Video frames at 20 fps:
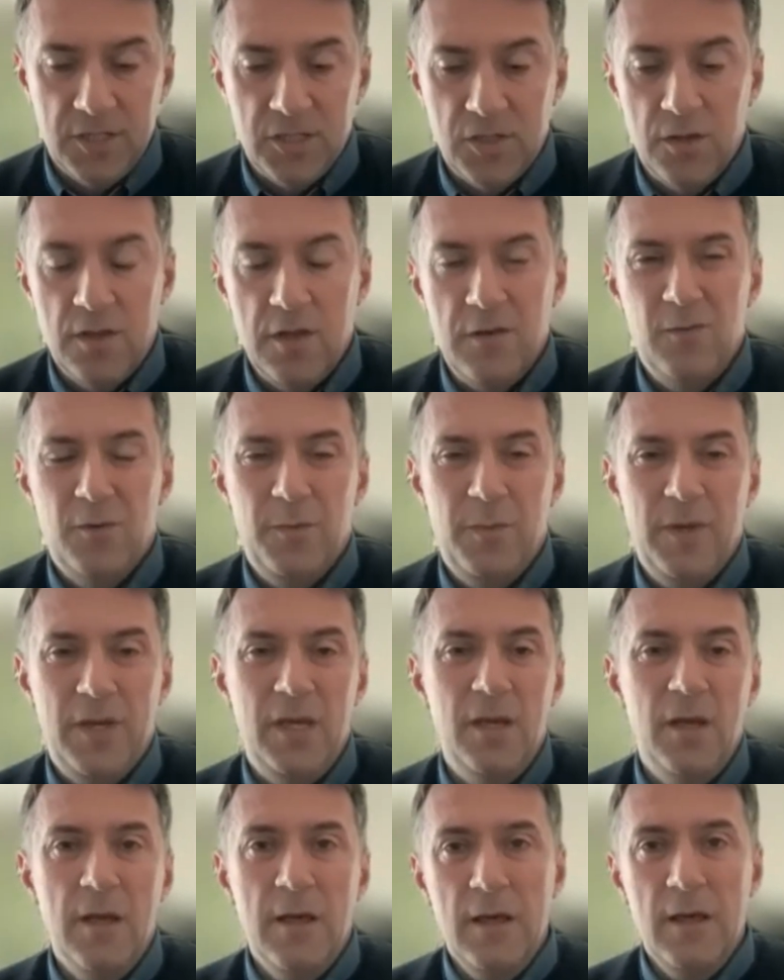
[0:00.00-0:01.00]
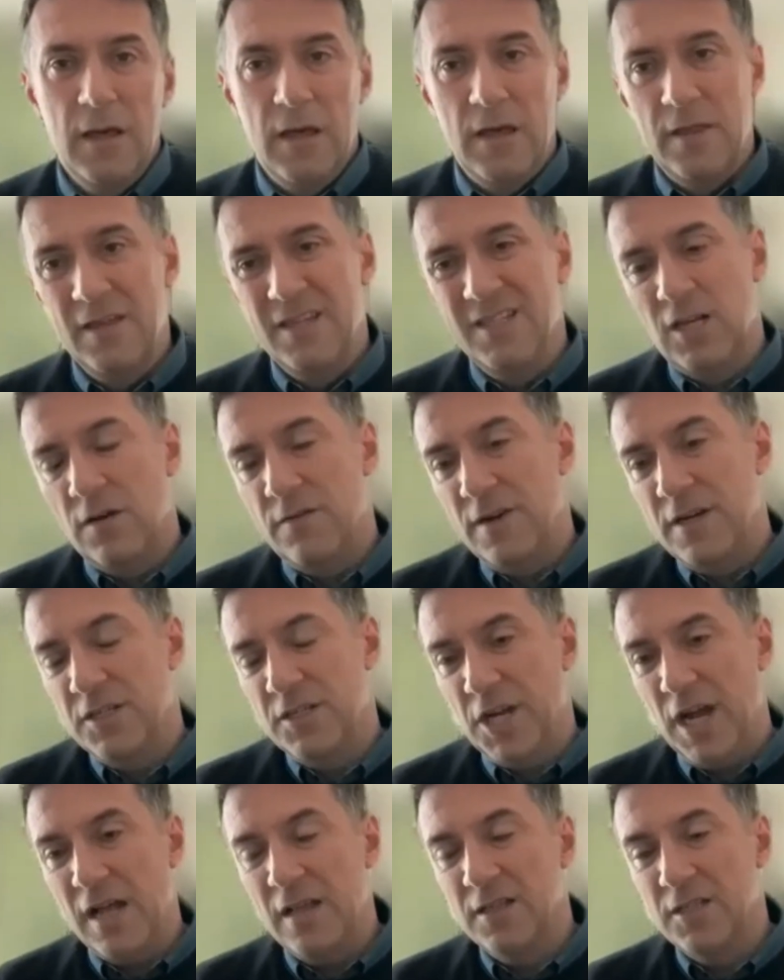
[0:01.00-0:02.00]
So these are very
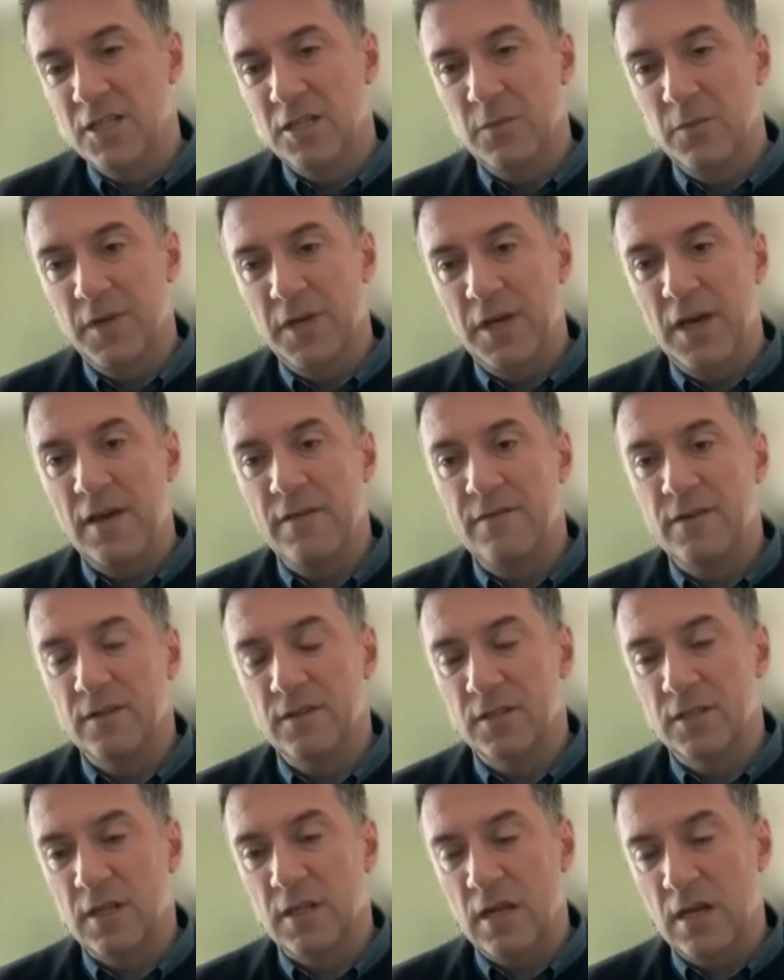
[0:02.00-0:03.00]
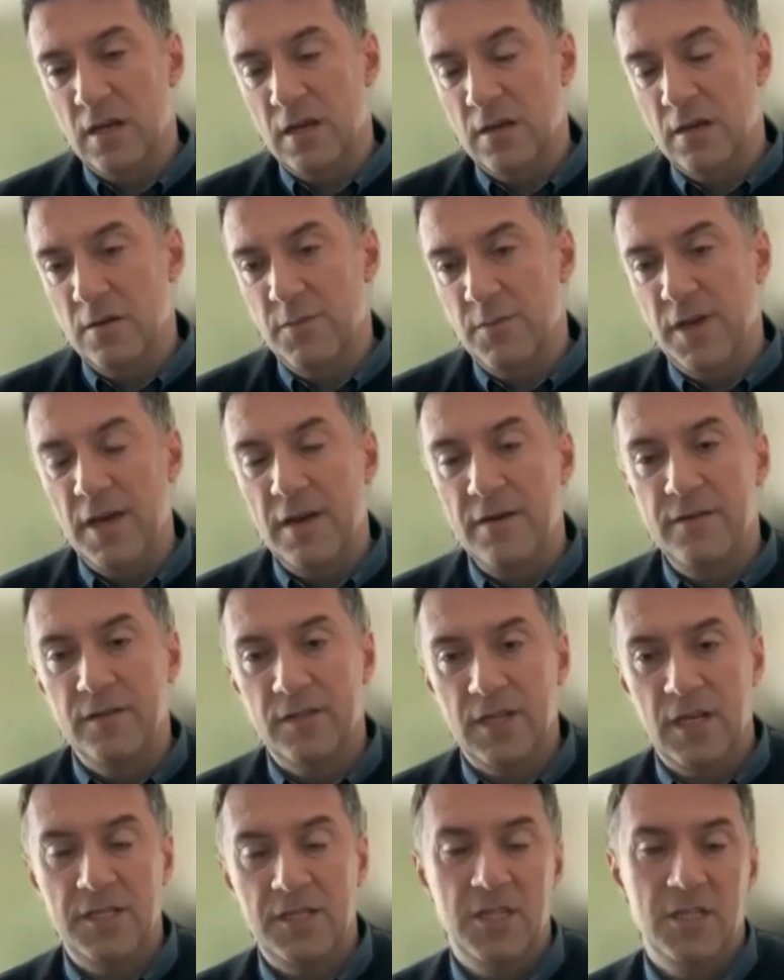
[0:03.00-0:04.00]
challenging behaviors, behaviors
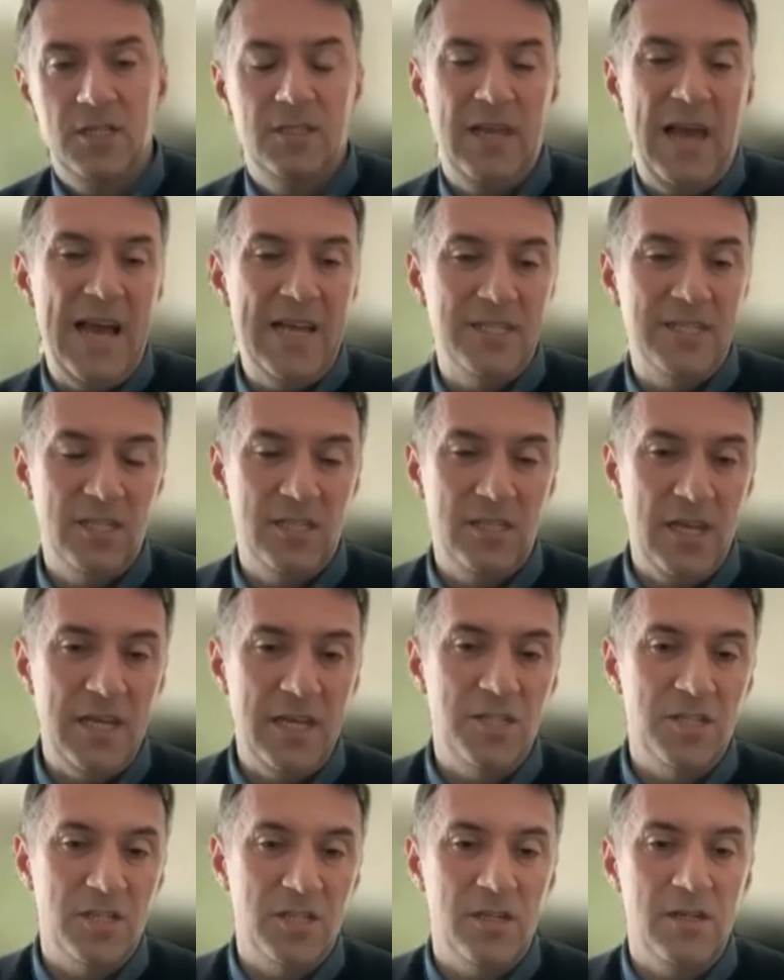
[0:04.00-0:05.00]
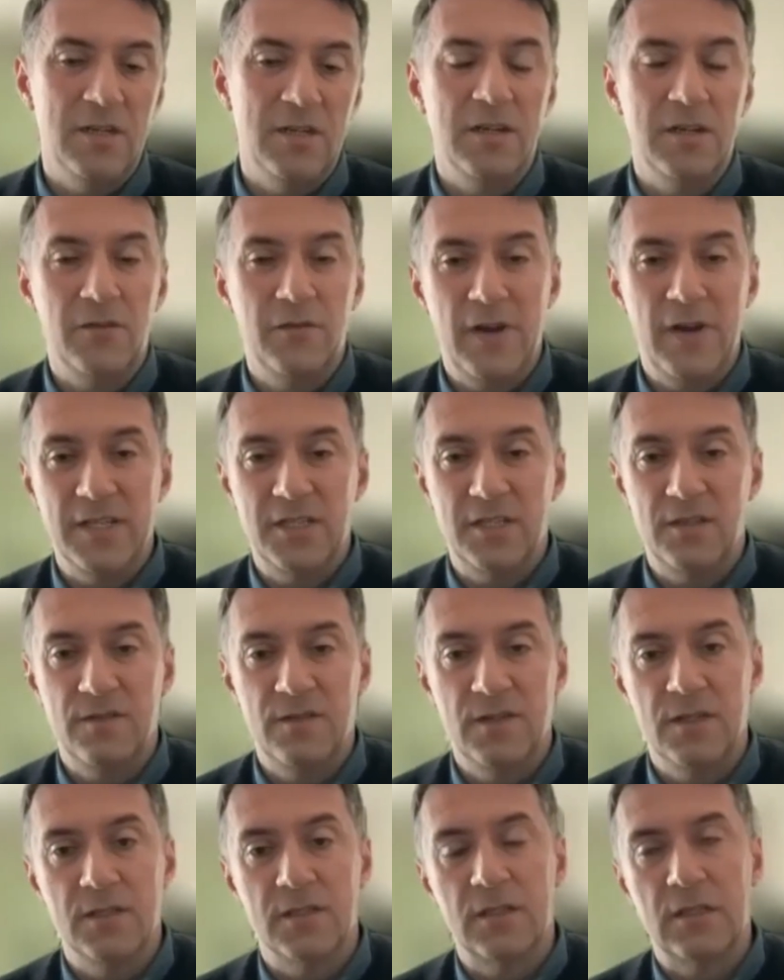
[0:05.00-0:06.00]
such as agitation and
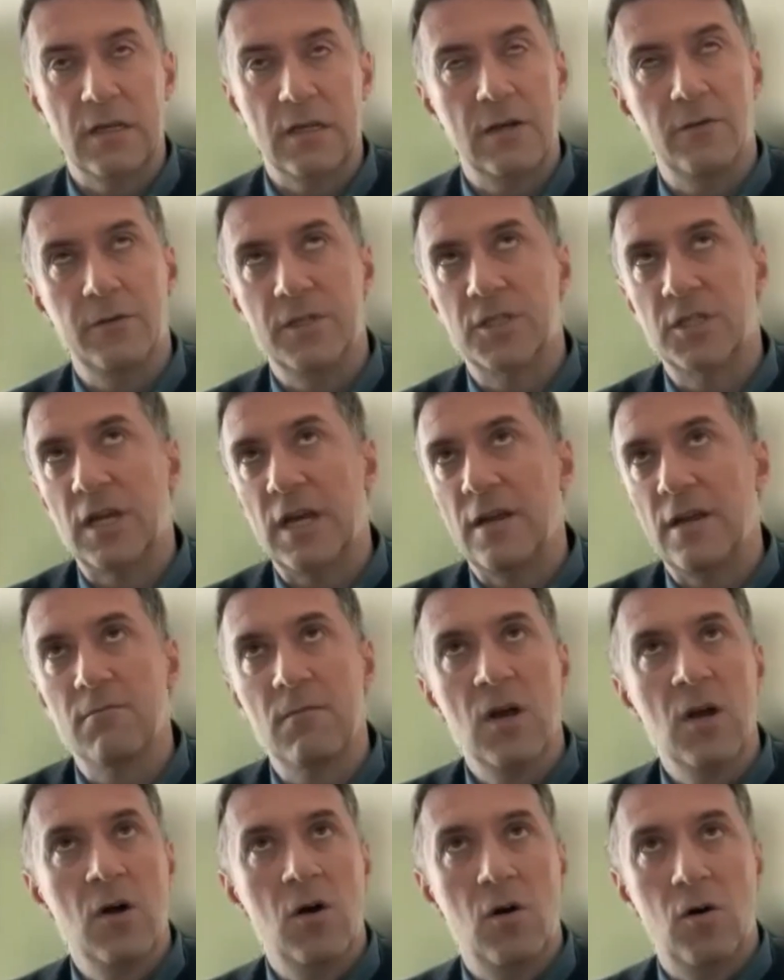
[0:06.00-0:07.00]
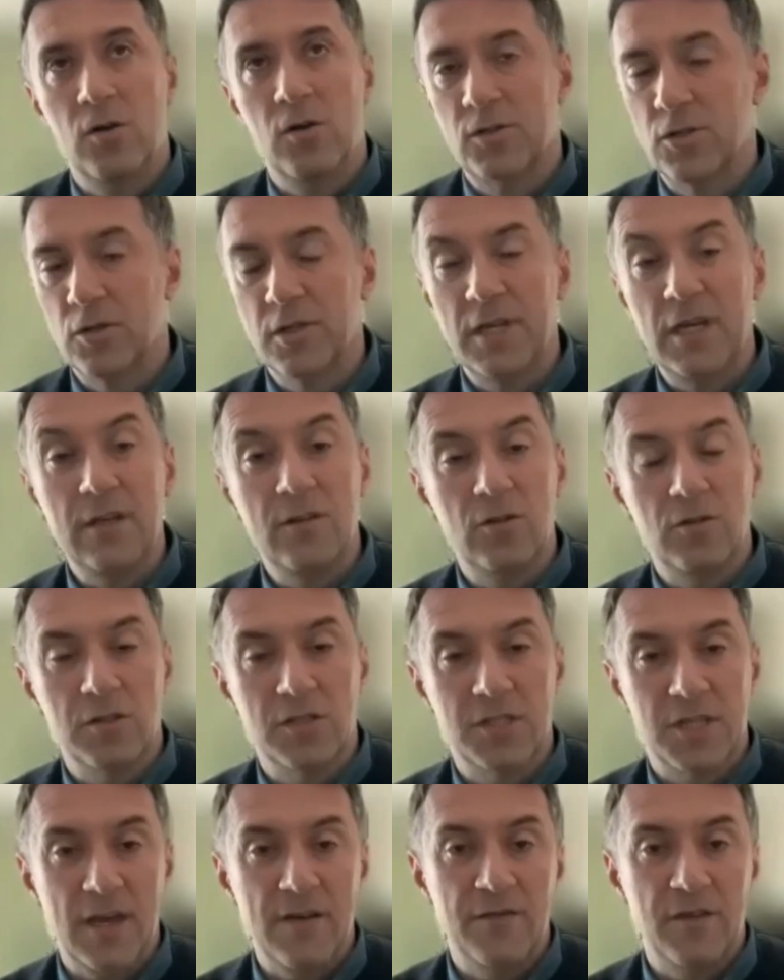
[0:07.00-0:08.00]
aggressiveness, which can also lead to
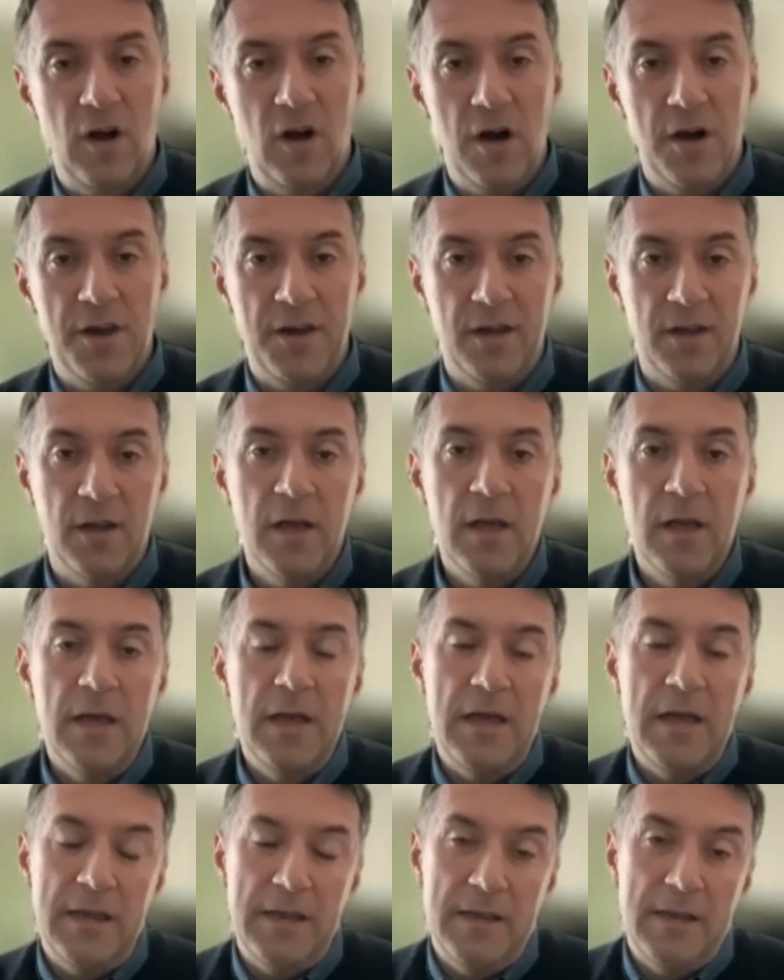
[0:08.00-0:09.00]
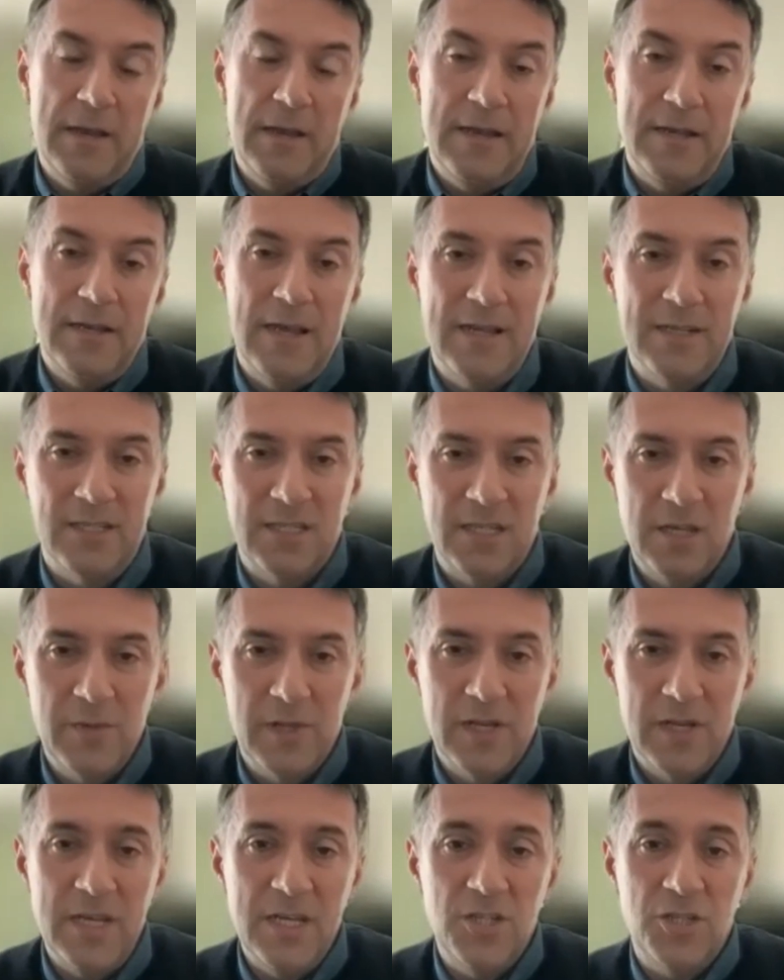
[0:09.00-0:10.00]
safeguarding and
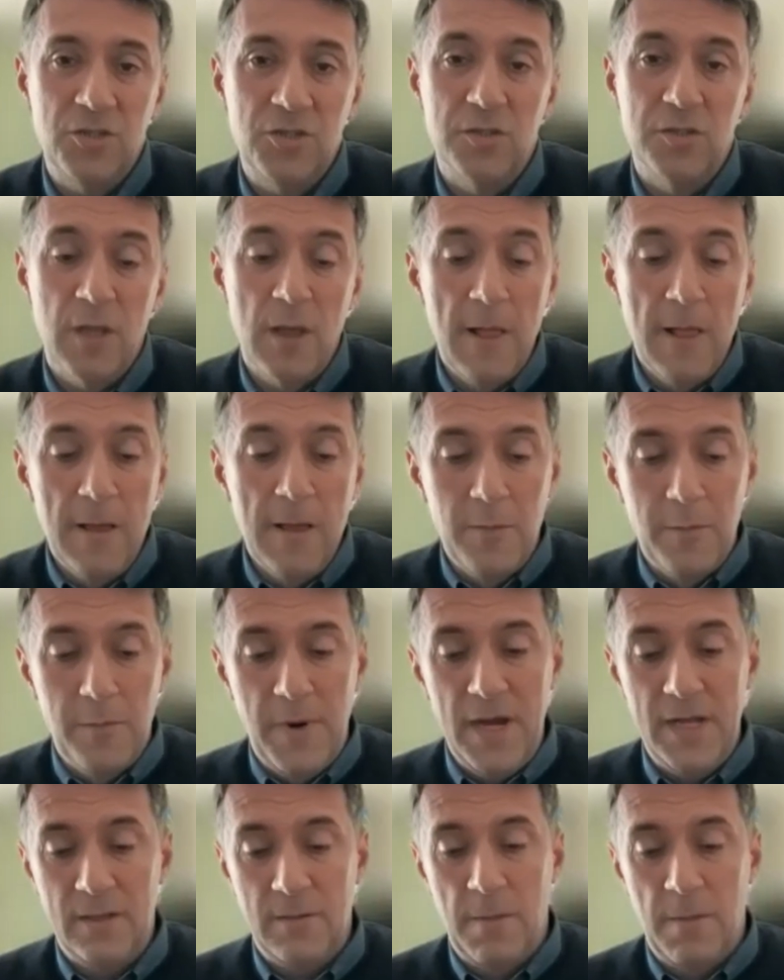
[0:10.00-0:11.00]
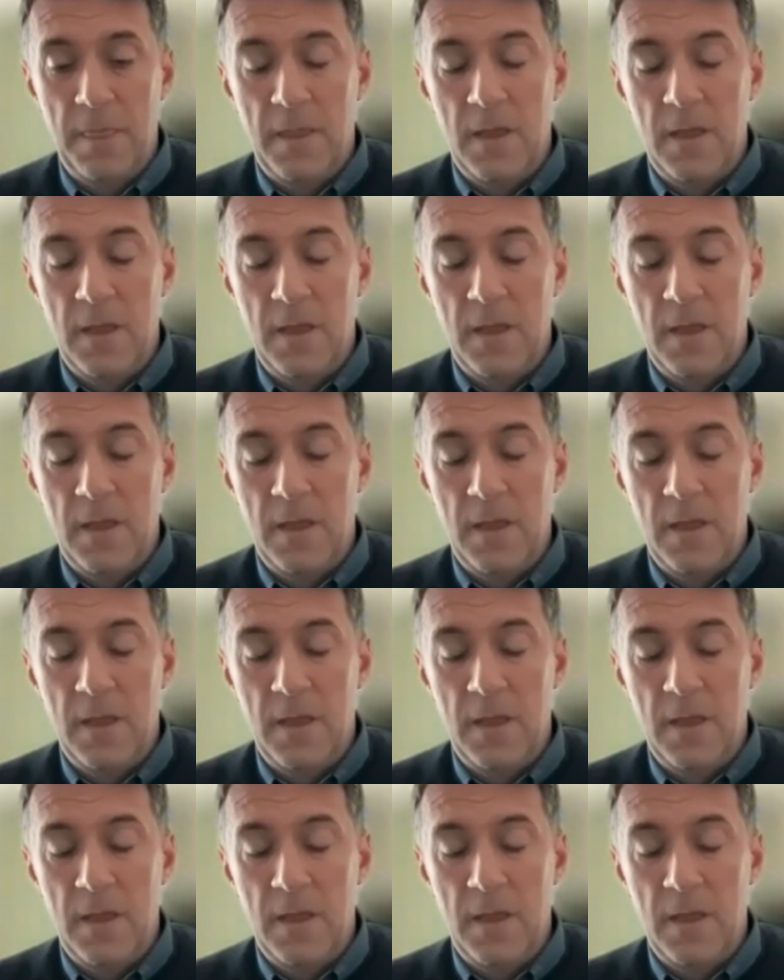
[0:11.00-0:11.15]
similar issues. But